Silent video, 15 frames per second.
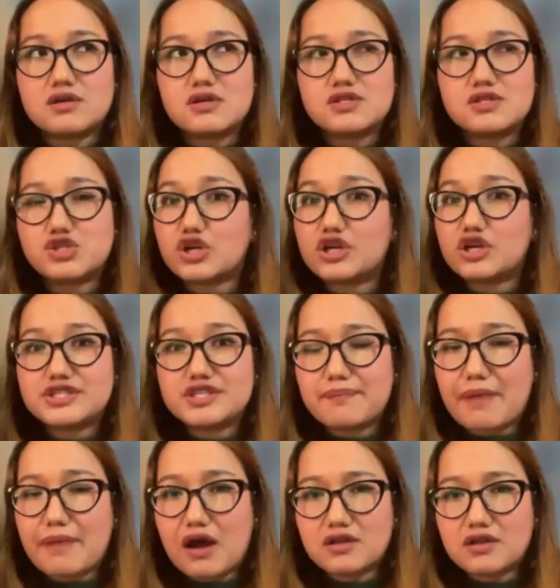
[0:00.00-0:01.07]
searching
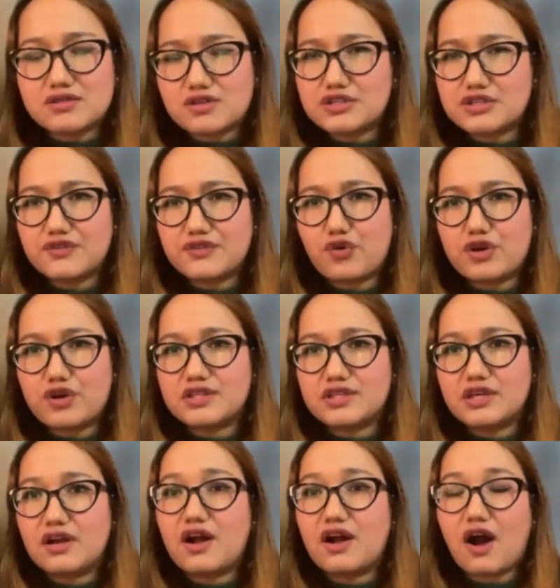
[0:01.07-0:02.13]
about searching for
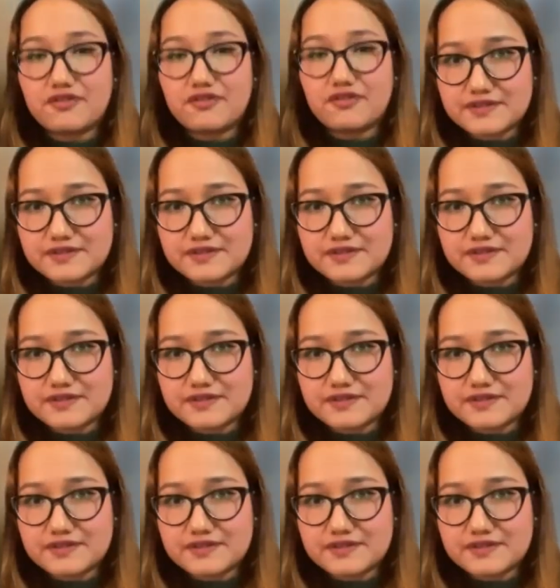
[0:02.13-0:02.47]
the cough